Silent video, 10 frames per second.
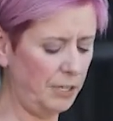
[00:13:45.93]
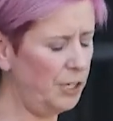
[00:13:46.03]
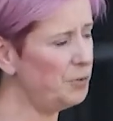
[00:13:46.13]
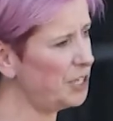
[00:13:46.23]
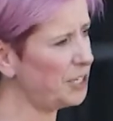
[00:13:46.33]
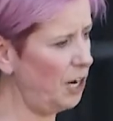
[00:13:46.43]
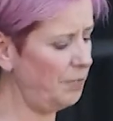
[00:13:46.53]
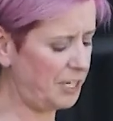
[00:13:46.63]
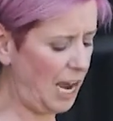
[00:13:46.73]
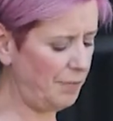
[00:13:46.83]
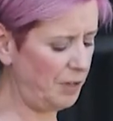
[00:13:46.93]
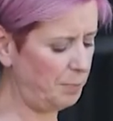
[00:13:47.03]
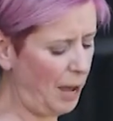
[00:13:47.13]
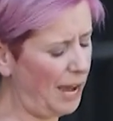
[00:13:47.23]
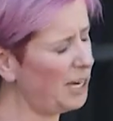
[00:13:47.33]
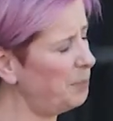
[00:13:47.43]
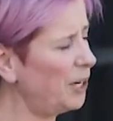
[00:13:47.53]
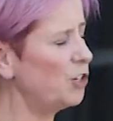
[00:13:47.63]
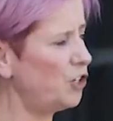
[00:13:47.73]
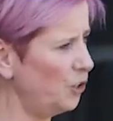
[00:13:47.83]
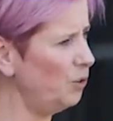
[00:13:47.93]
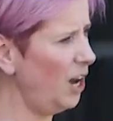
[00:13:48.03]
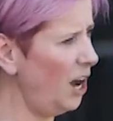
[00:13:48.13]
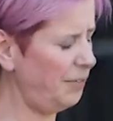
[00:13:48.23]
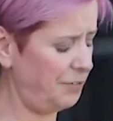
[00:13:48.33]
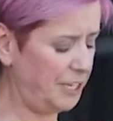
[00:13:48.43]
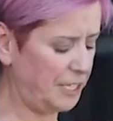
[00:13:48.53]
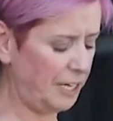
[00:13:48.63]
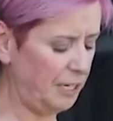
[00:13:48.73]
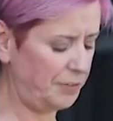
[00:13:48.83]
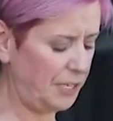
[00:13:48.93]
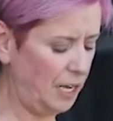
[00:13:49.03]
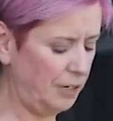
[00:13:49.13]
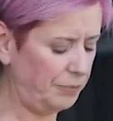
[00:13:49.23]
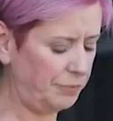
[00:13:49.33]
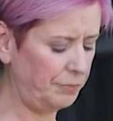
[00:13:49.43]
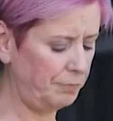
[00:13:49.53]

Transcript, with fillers: you deserve to have it back because your life deserves love.